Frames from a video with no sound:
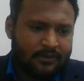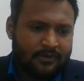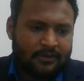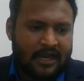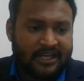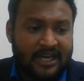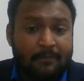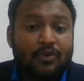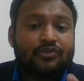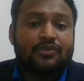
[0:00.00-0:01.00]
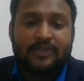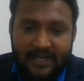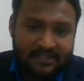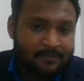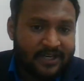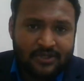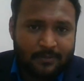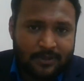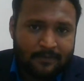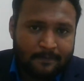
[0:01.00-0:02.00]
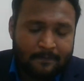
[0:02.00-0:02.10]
uh, attempt to suicide is punishable.